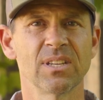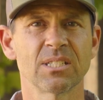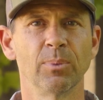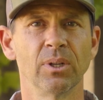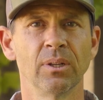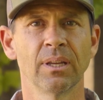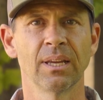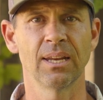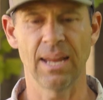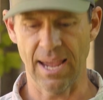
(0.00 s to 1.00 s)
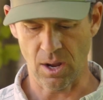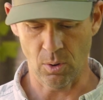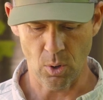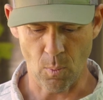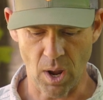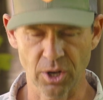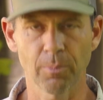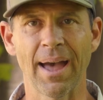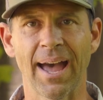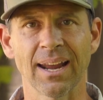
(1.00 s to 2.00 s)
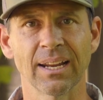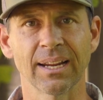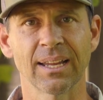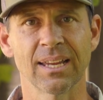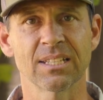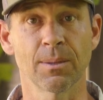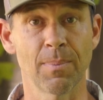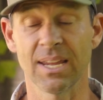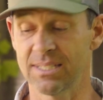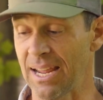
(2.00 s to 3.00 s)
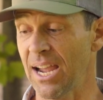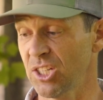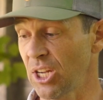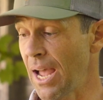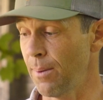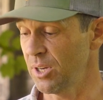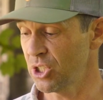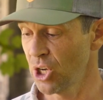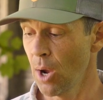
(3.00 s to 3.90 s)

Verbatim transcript: visible now while you're paddling. It's amazing actually how much